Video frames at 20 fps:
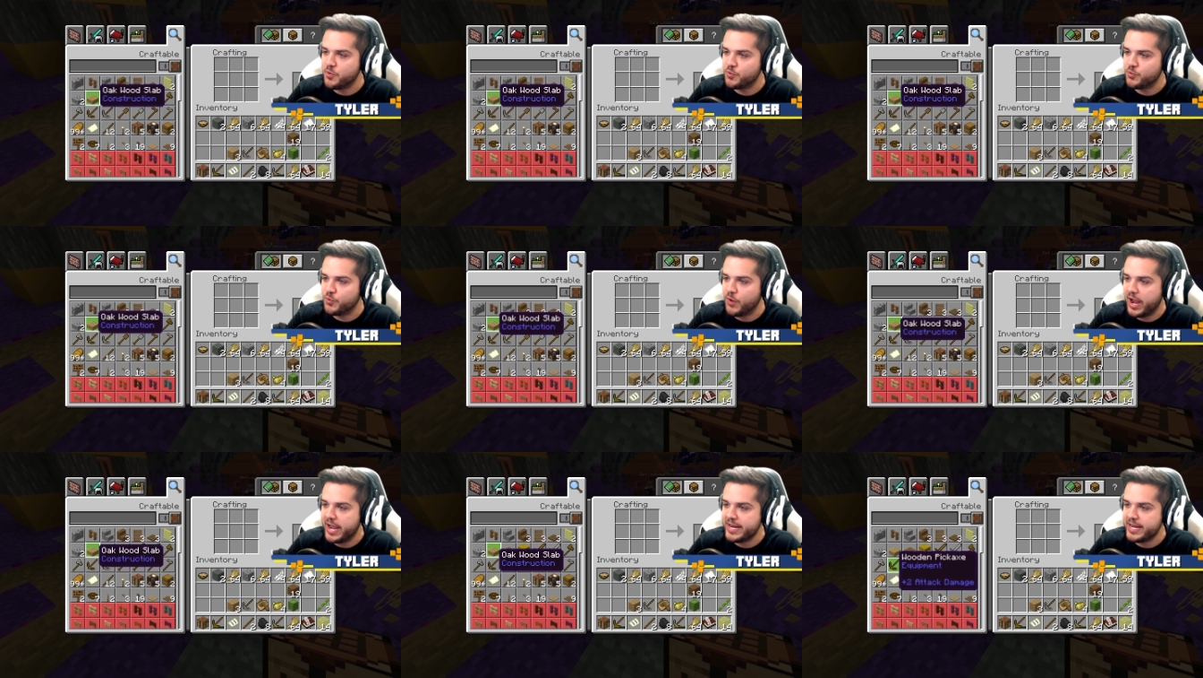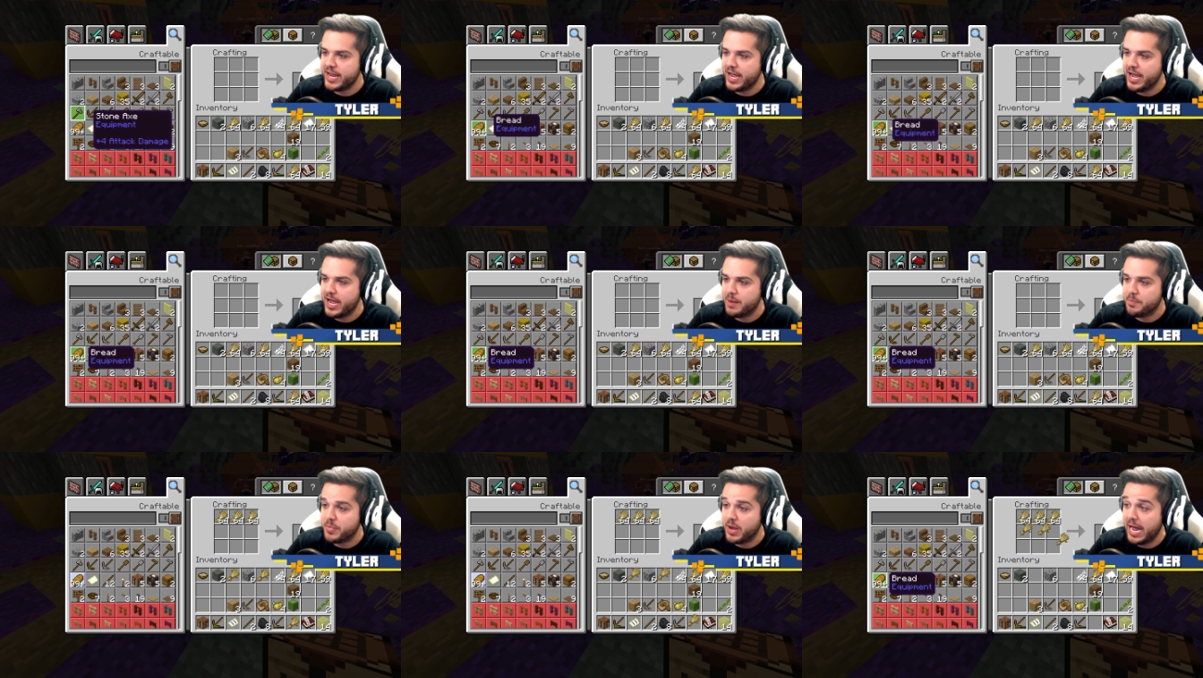right
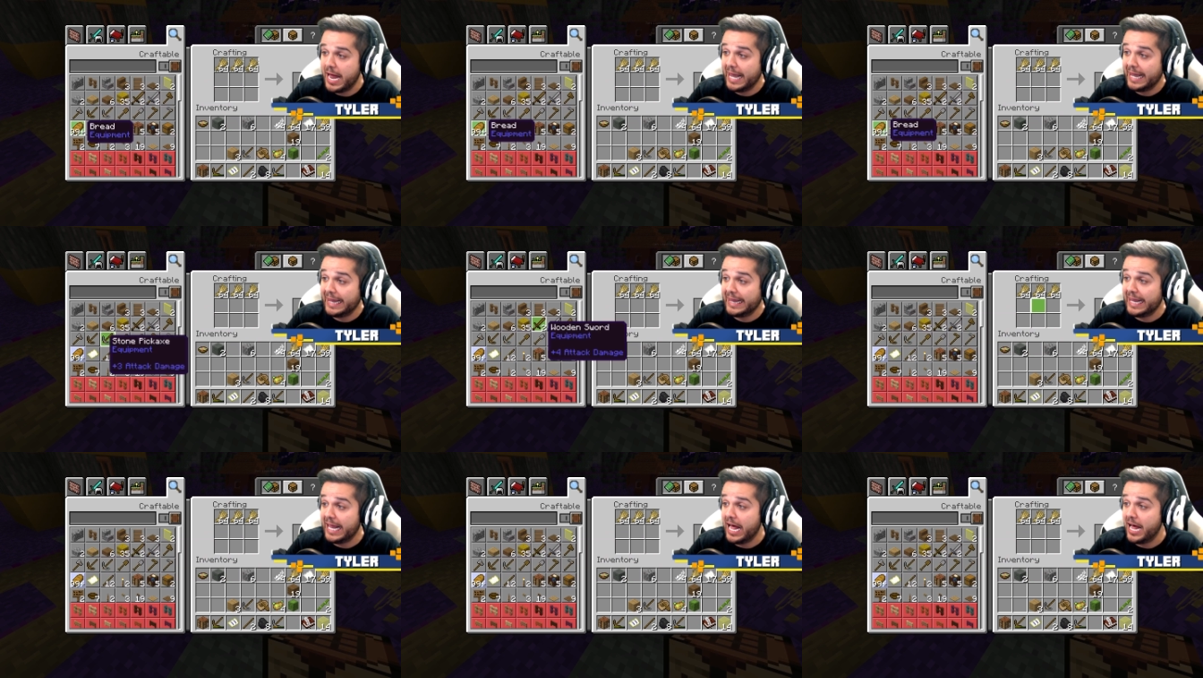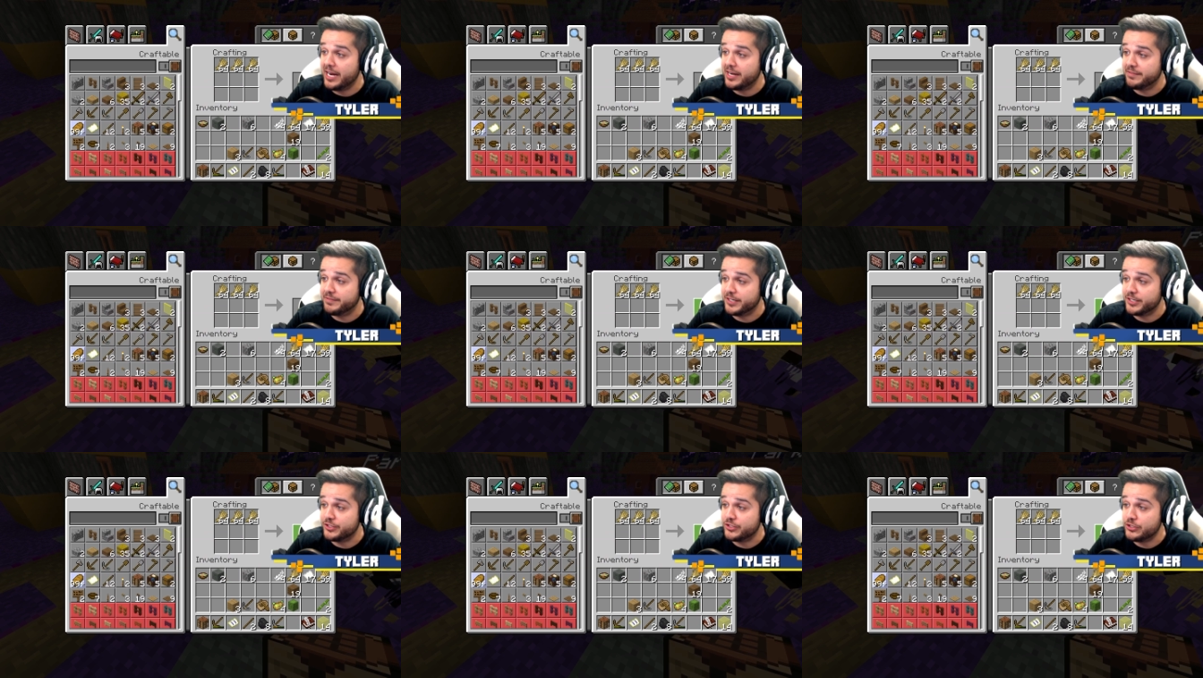up. A lot
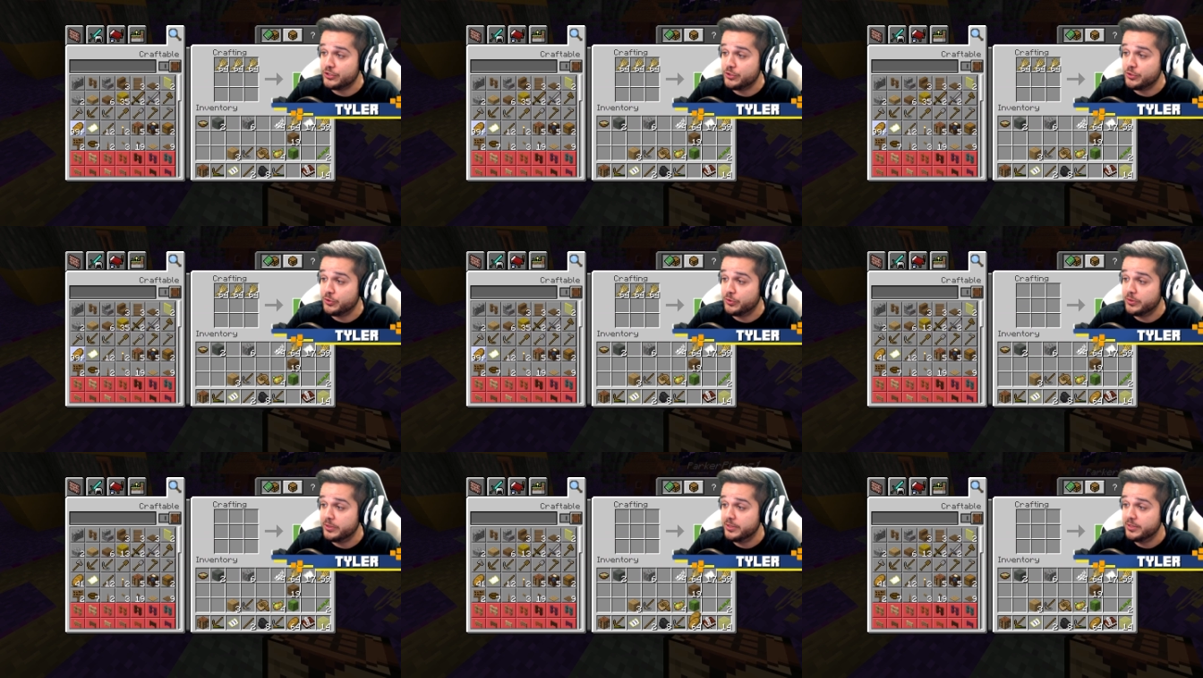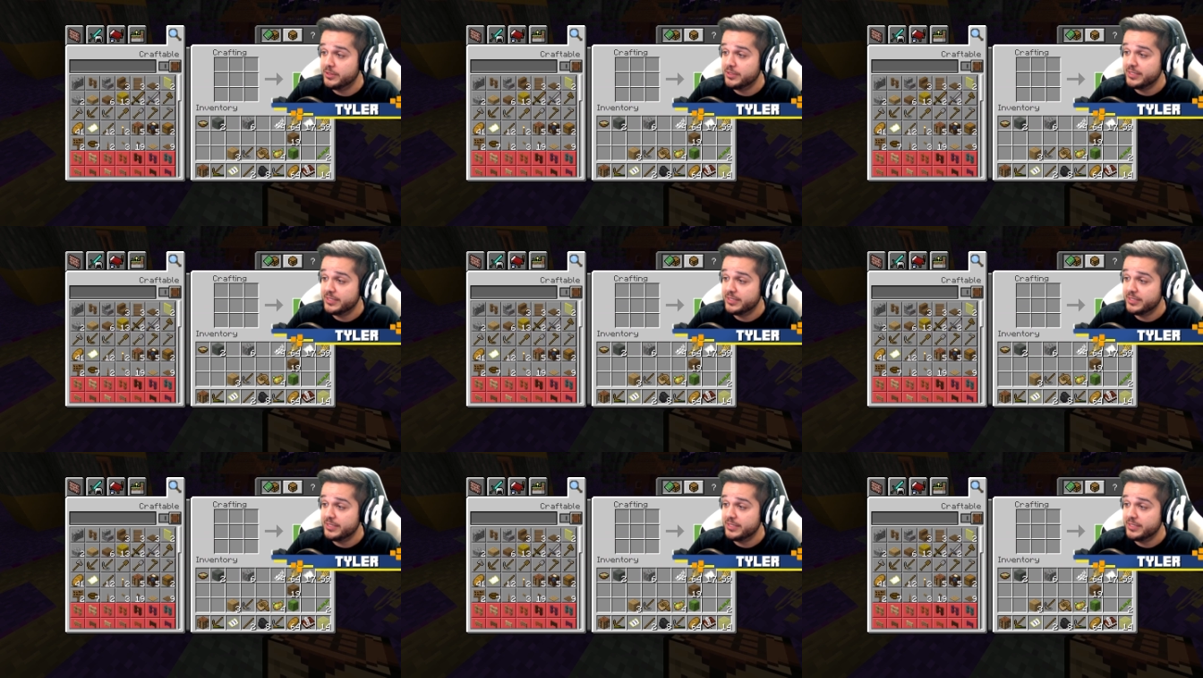of it, too.